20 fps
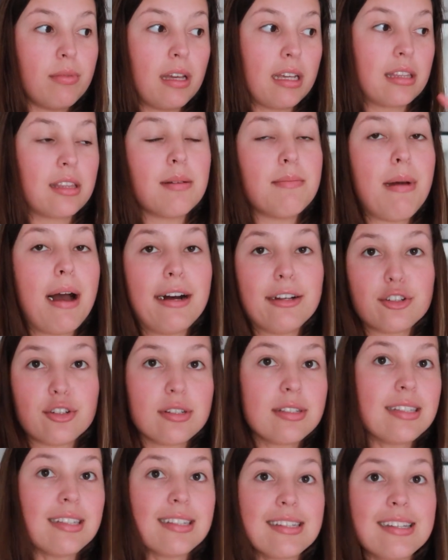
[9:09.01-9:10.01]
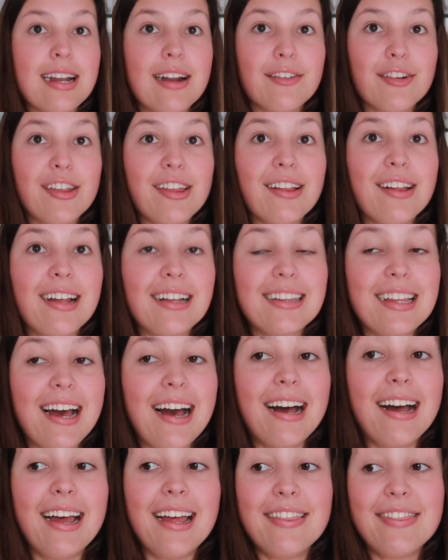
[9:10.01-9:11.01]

like the mattresses and everything like that.